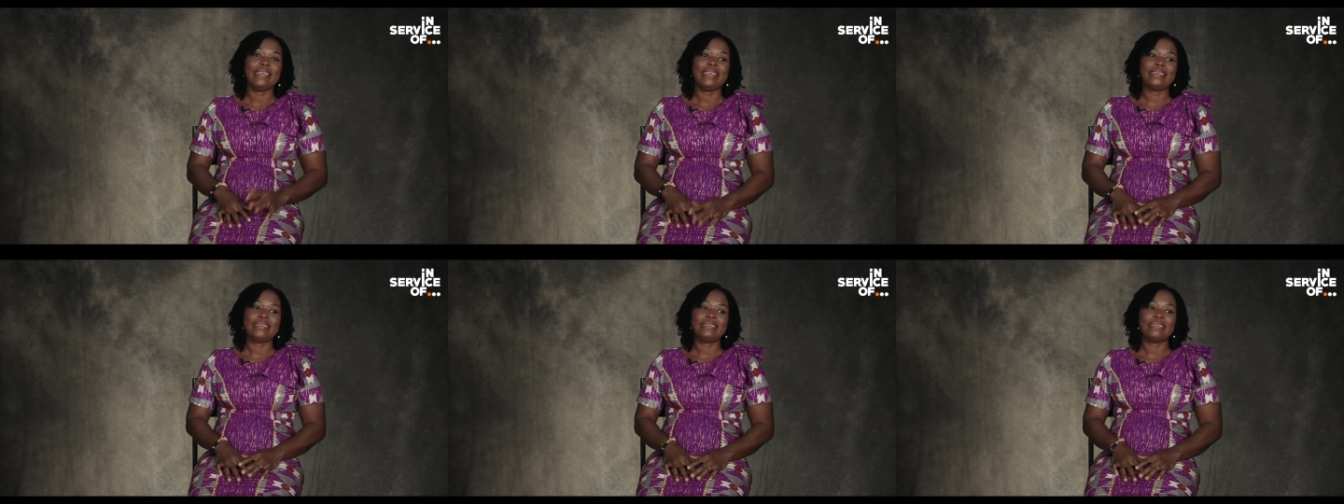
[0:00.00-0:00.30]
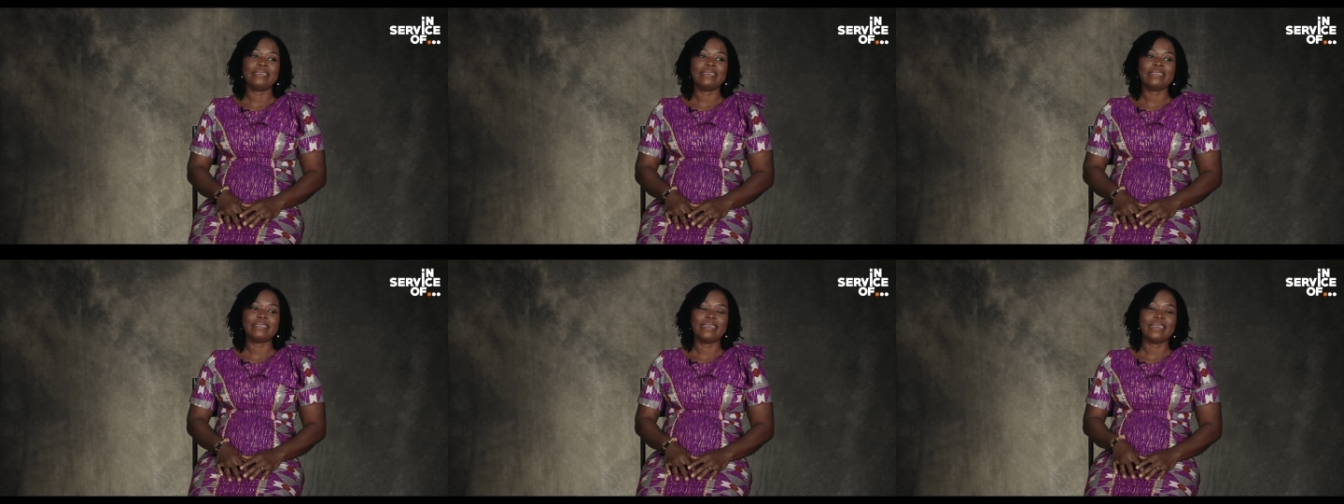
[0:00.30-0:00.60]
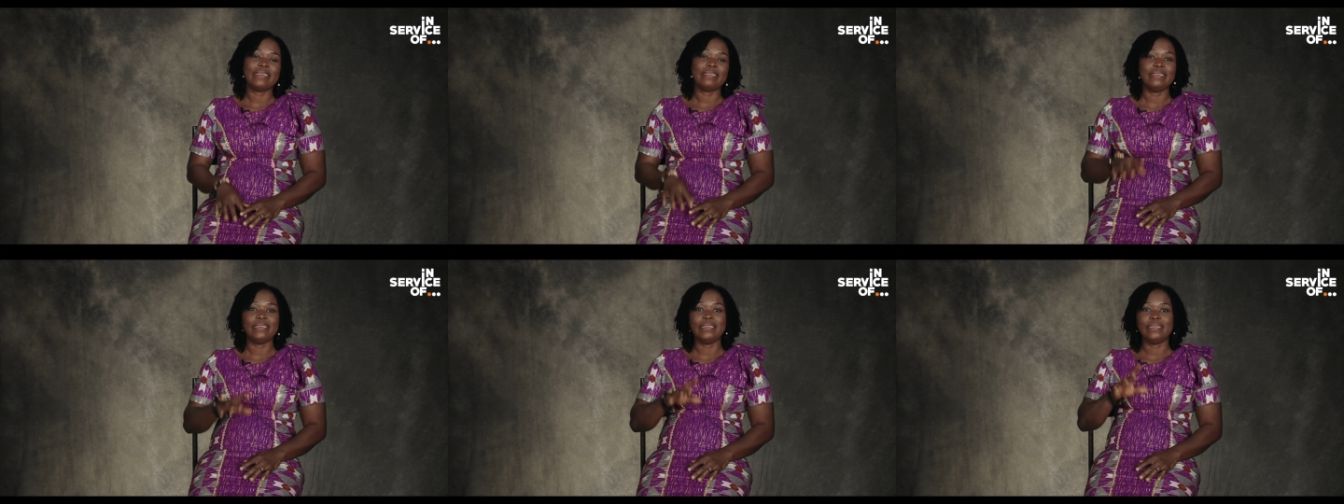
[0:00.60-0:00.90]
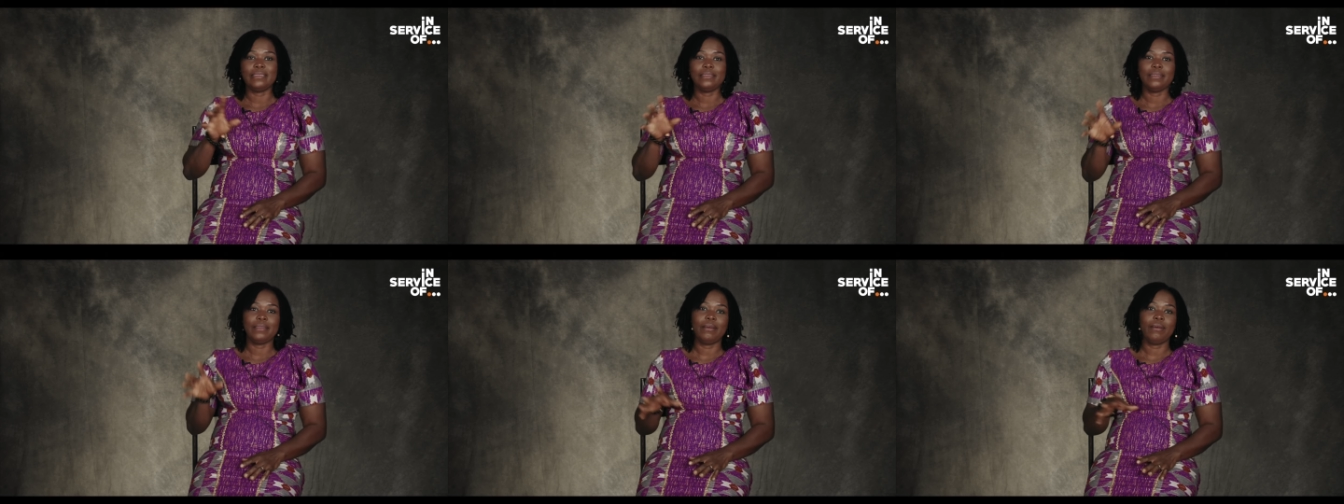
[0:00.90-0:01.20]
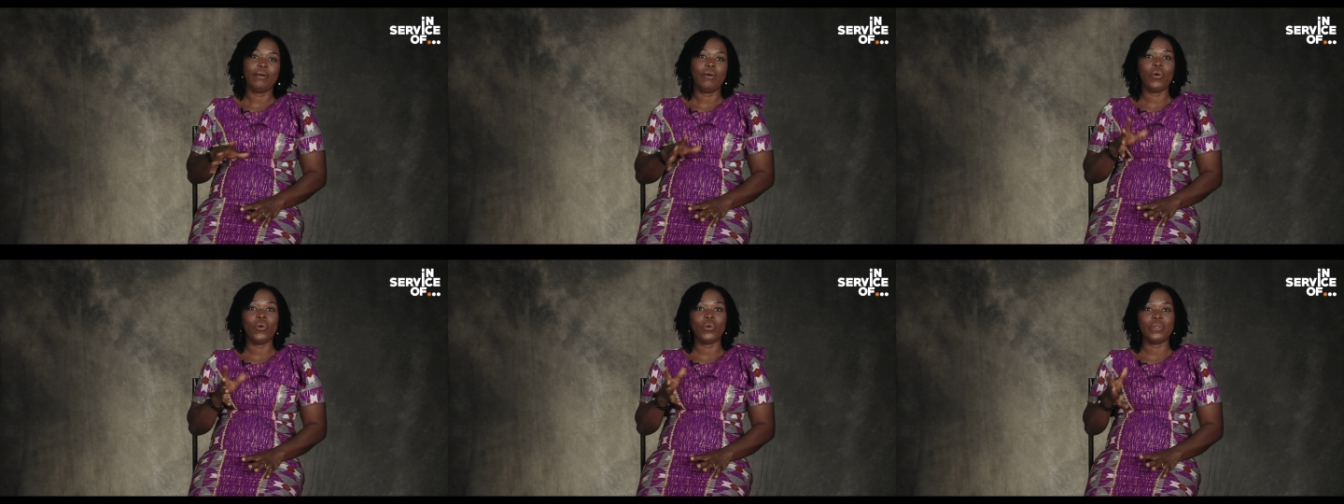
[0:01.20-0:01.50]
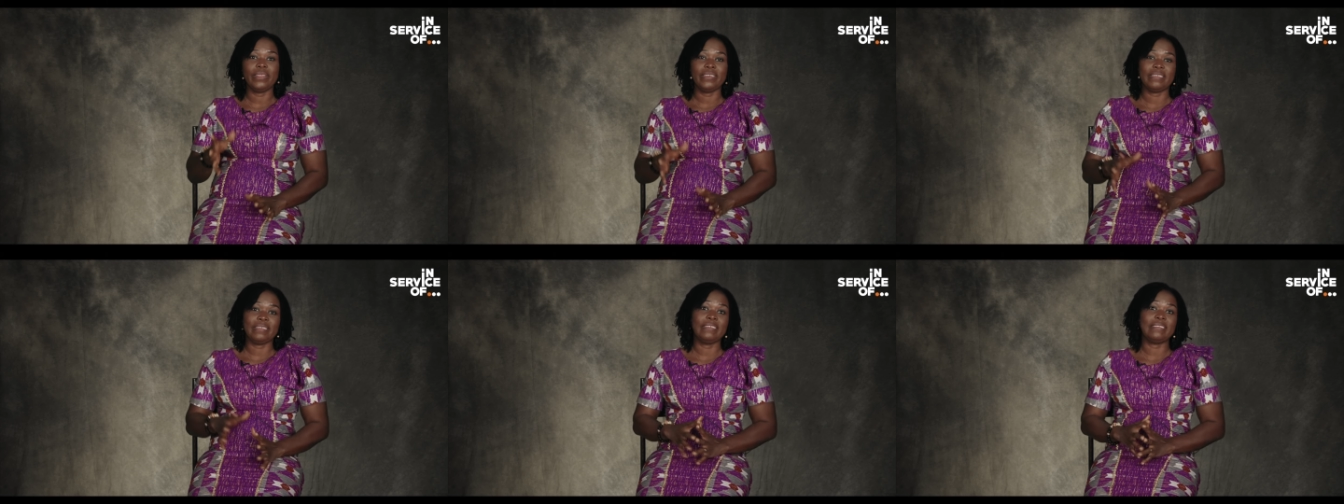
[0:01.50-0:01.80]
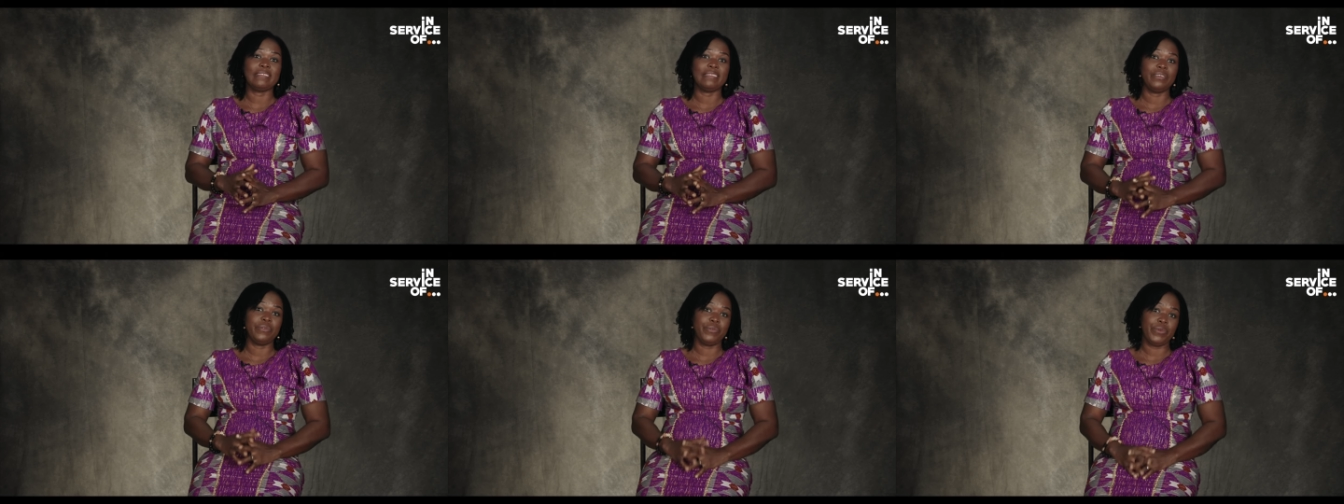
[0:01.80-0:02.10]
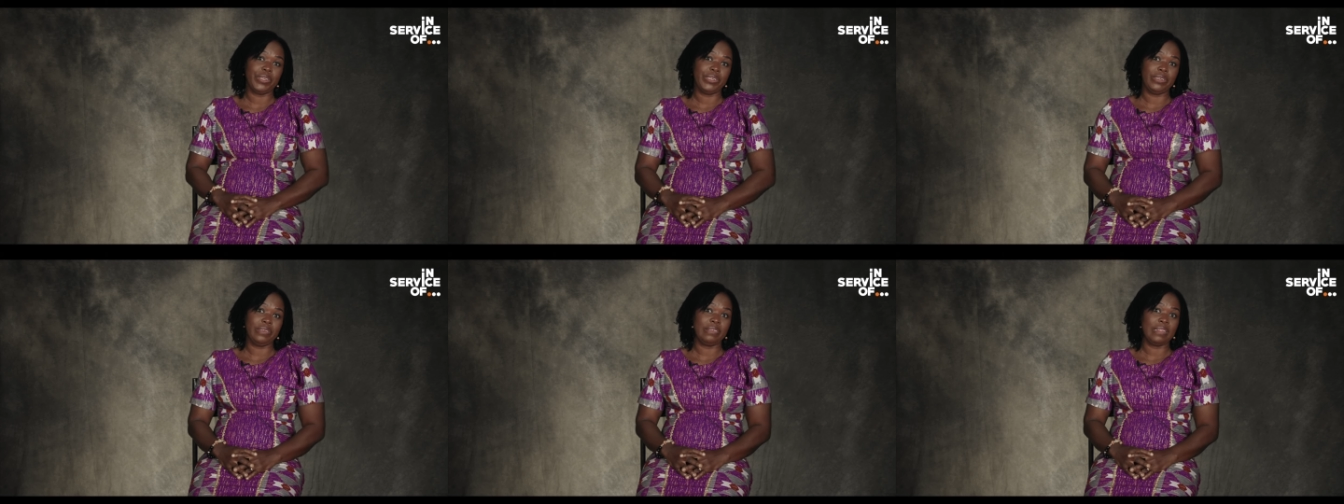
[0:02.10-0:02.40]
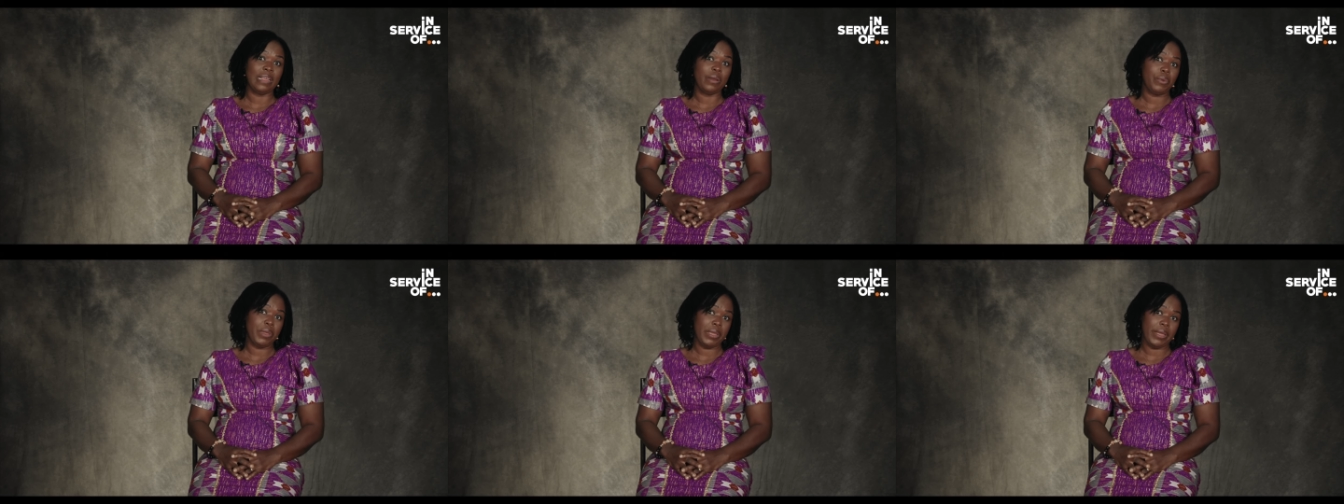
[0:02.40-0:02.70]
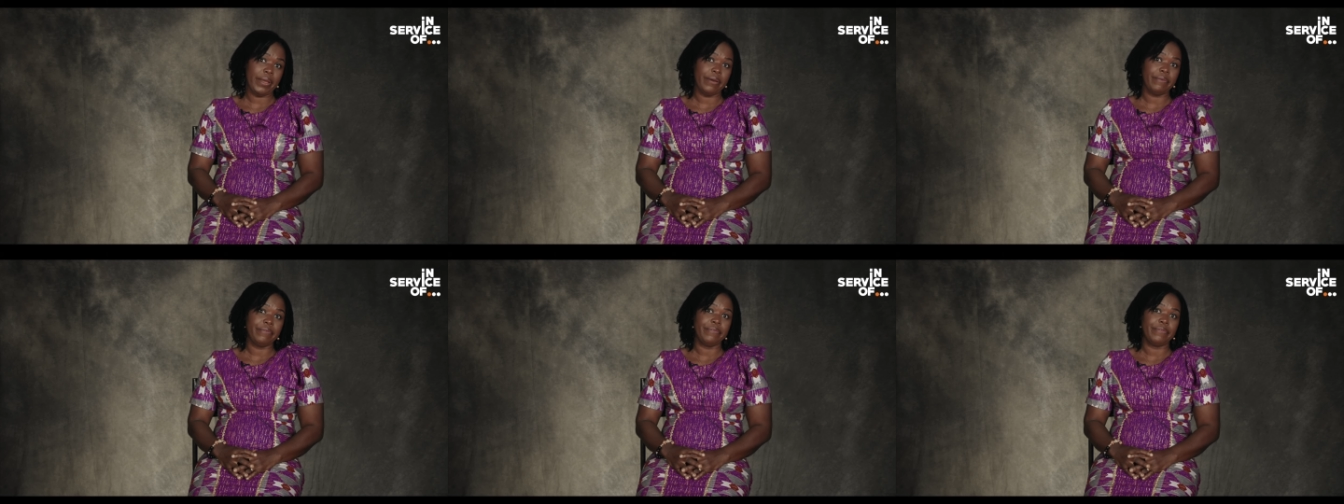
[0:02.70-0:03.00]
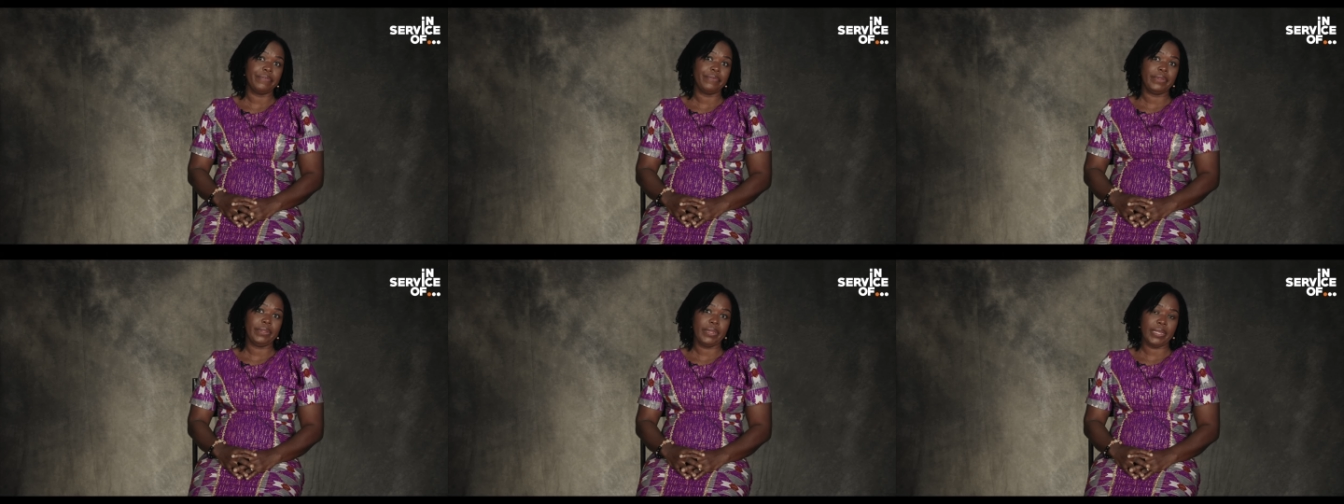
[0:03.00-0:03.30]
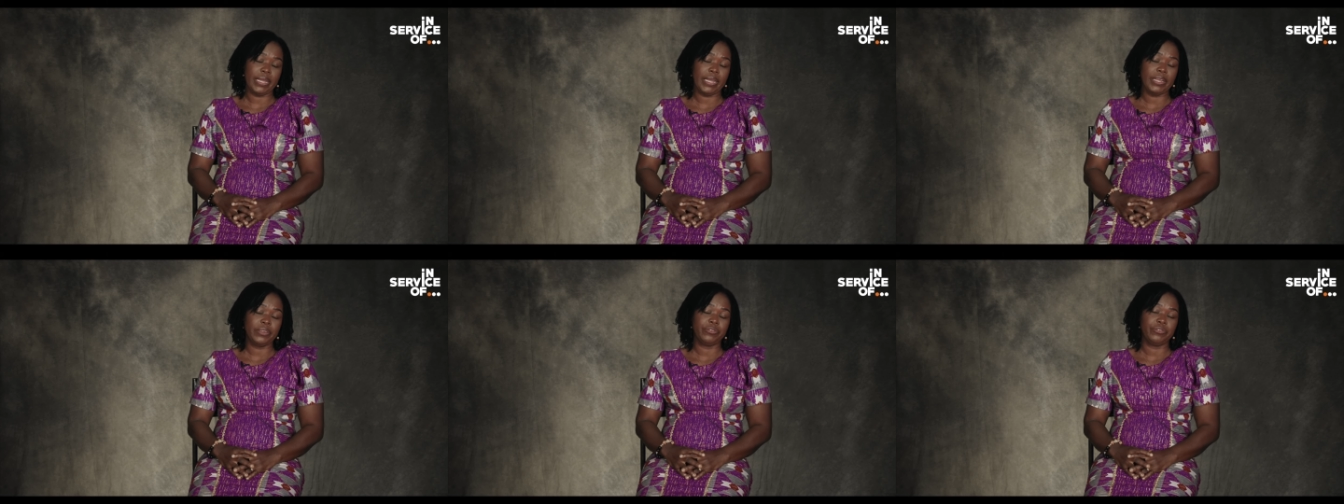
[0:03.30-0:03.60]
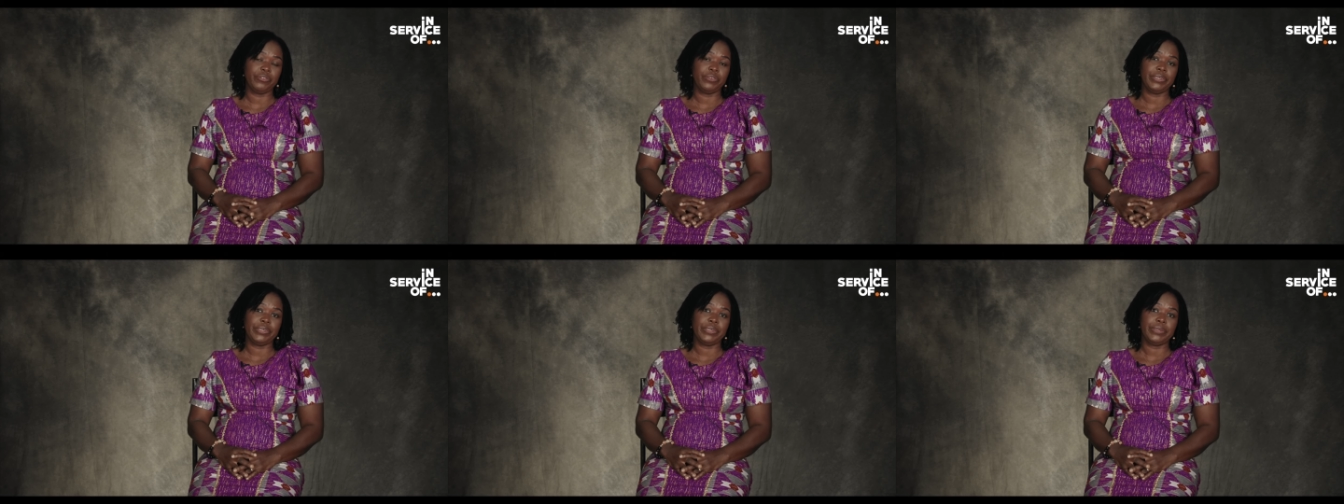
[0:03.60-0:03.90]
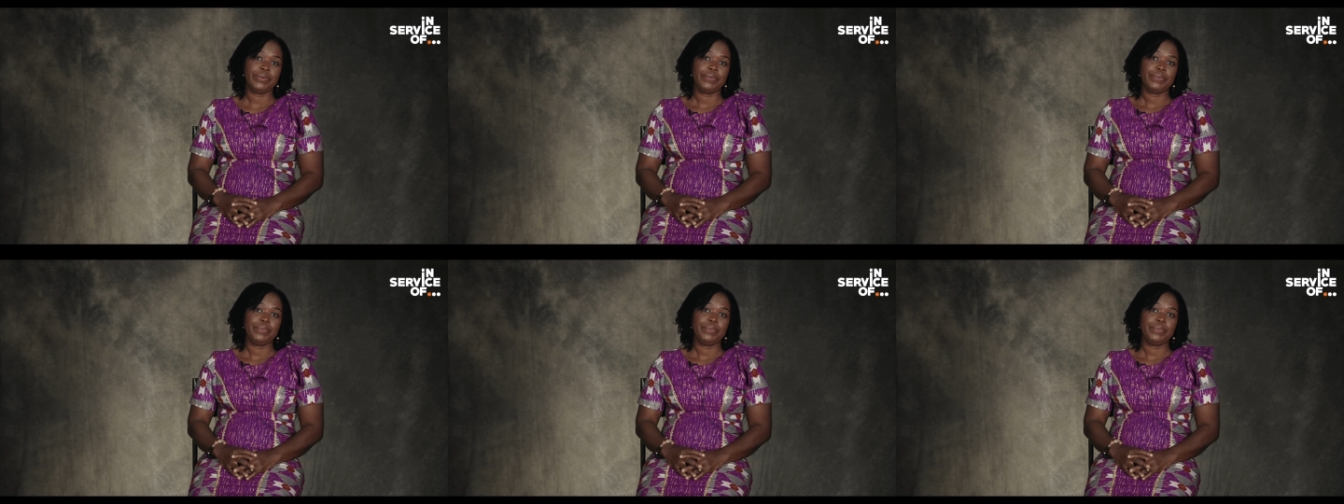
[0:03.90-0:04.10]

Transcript: shelters in all the 16 regions that we have in the country.